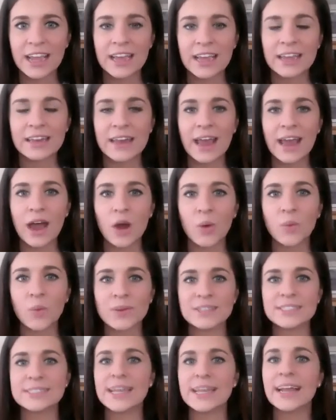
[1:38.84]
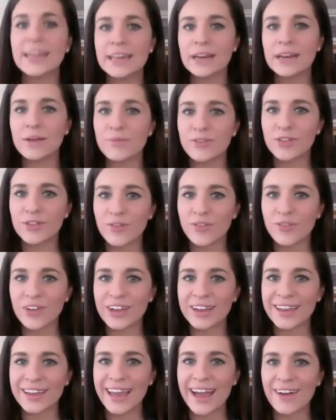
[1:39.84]
Now, when signing up for the free
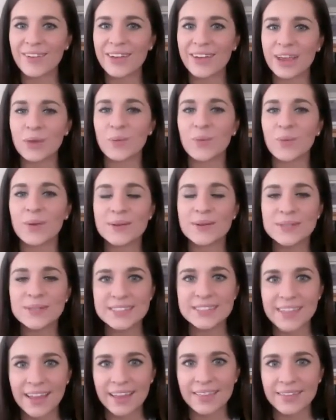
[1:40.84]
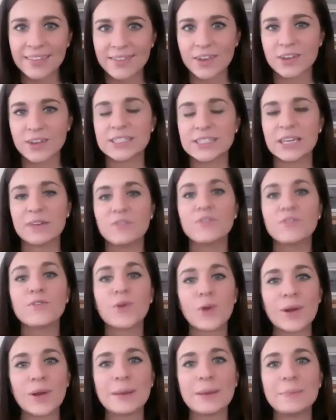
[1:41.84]
account, it will say that there is a
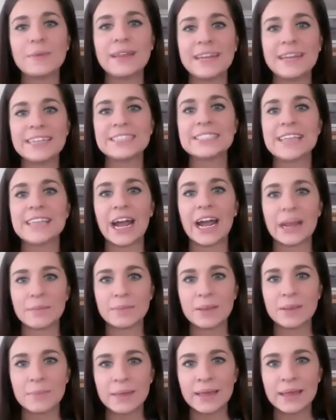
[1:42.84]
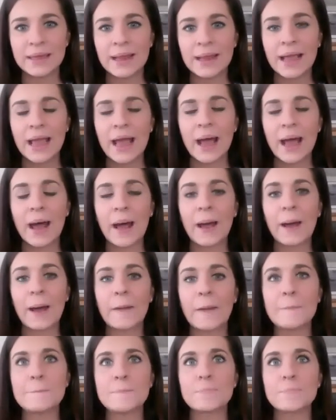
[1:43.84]
40-minute time limit
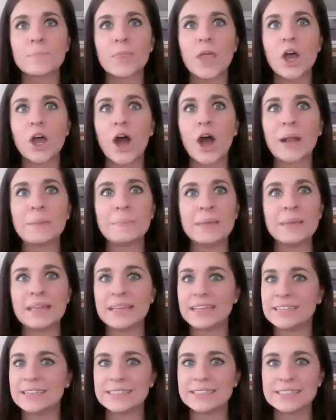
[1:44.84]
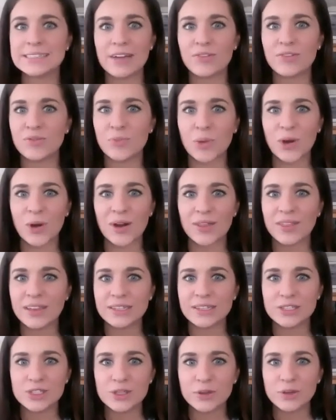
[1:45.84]
on meetings of more
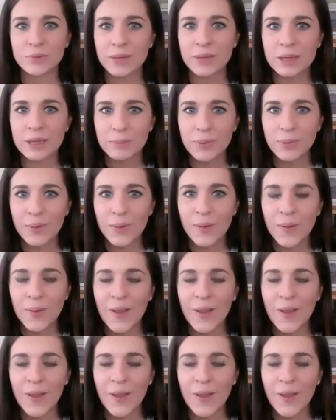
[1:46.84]
than 2 people.